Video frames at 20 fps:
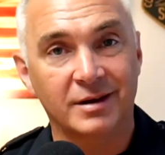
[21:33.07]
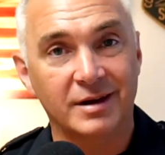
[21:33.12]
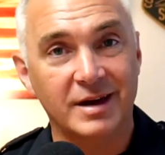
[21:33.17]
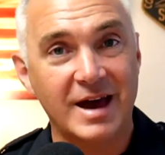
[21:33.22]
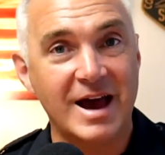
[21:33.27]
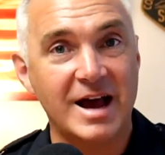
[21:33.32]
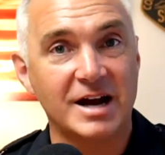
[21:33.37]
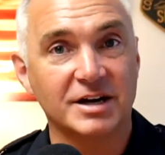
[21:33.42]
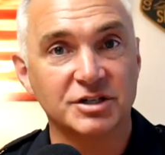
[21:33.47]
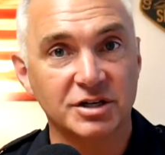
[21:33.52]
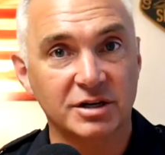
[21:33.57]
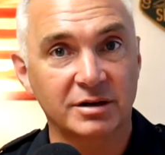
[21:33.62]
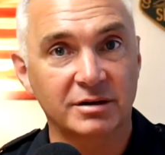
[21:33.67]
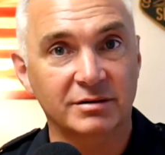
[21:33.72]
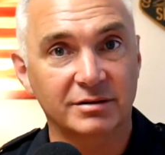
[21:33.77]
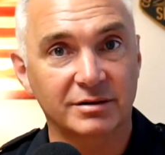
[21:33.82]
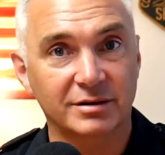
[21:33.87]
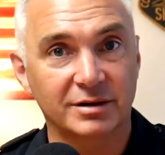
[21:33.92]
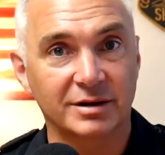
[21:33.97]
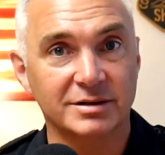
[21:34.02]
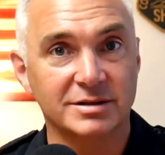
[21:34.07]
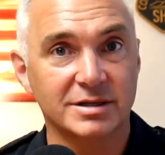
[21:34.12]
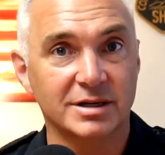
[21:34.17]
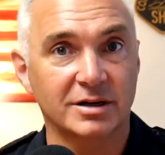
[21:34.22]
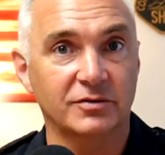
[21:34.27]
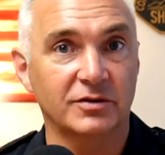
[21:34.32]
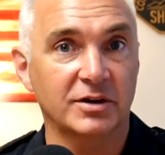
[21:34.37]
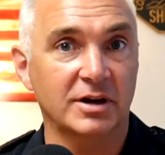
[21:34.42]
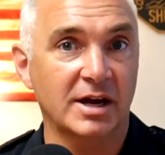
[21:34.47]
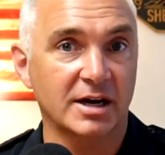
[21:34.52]
action instead
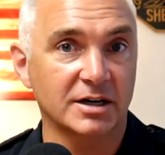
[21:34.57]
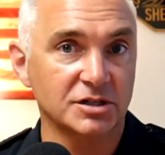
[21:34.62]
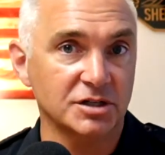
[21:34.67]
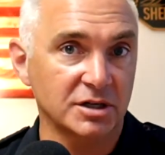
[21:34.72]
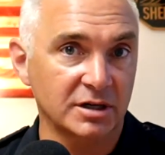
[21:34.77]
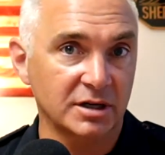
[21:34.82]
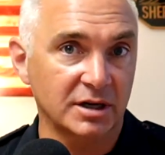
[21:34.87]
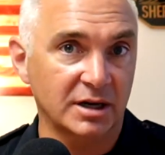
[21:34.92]
of inaction,